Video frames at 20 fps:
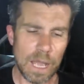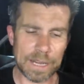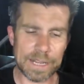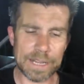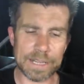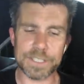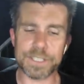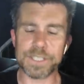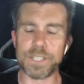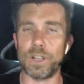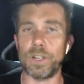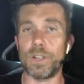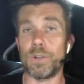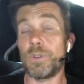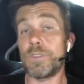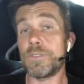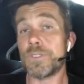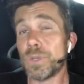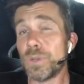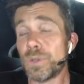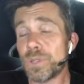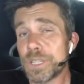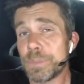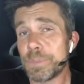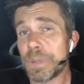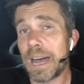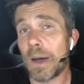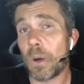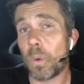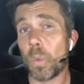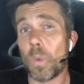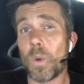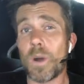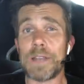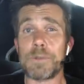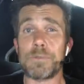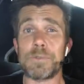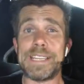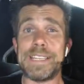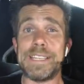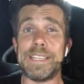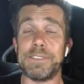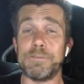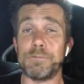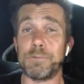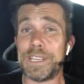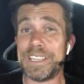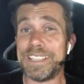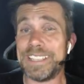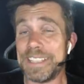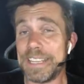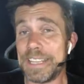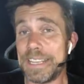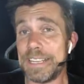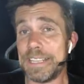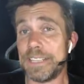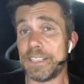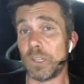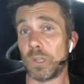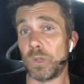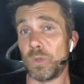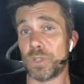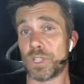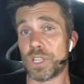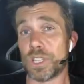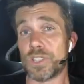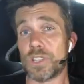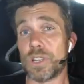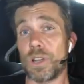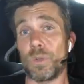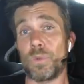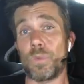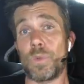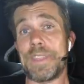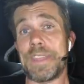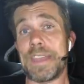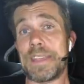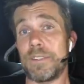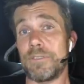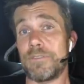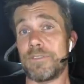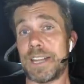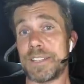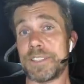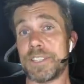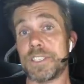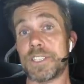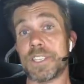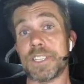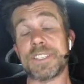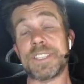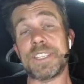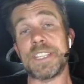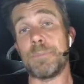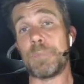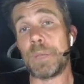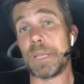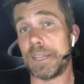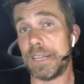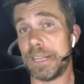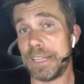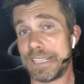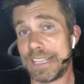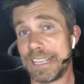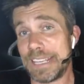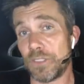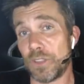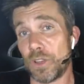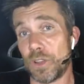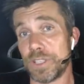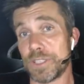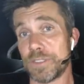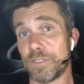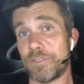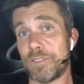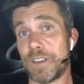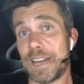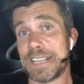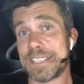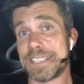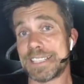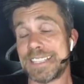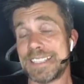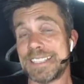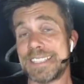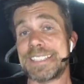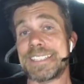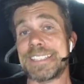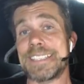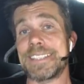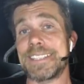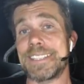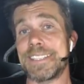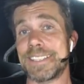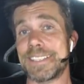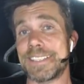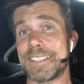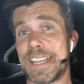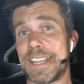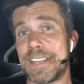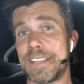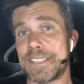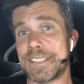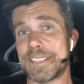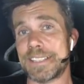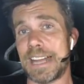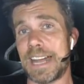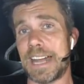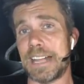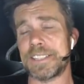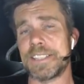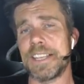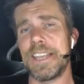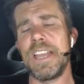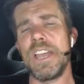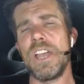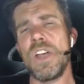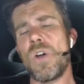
Okay, so we've talked about why we need launch control, where that advantage is, the ability to get those fast, consistent standing starts.